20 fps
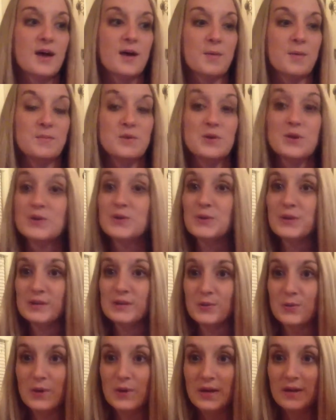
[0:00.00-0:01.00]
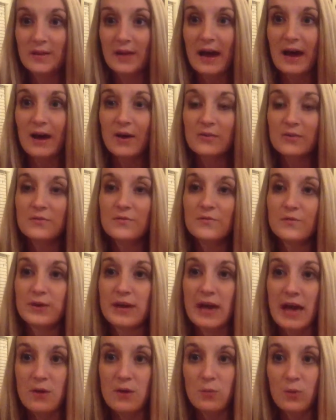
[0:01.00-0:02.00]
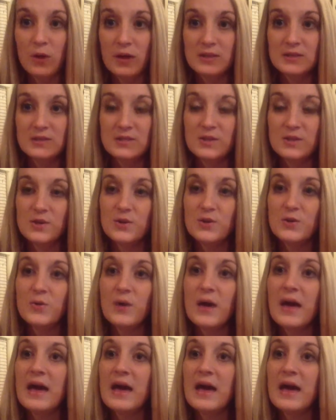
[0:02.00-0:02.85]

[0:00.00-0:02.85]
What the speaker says: you can do it as a read aloud for K1 and 2.